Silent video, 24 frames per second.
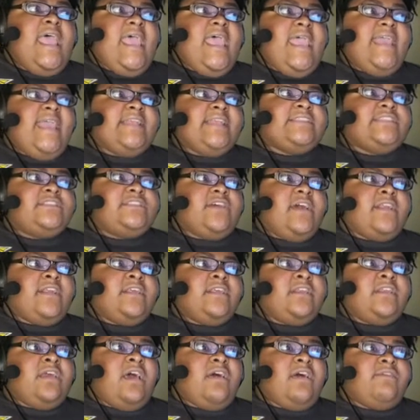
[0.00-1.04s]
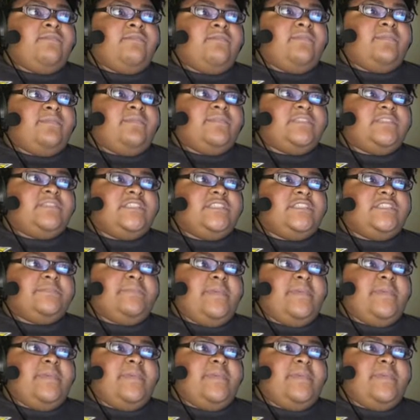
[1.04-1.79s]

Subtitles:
it started off just